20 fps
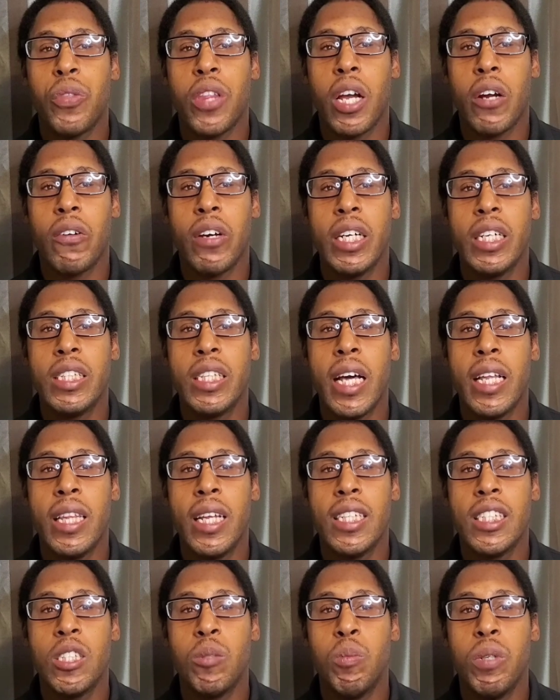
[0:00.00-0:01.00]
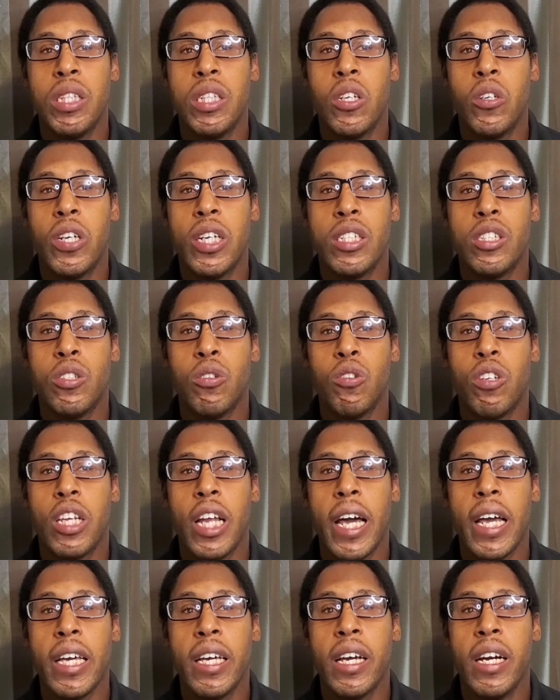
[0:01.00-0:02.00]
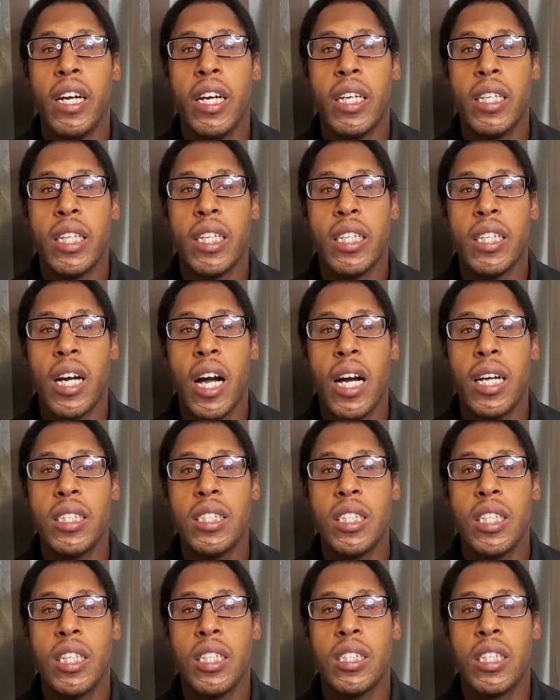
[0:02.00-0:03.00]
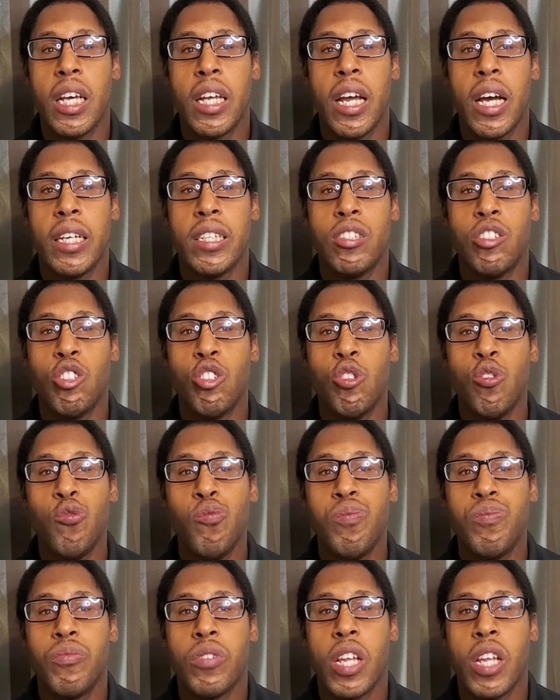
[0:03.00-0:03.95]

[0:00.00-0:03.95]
all right that lets me know that you like the content that i do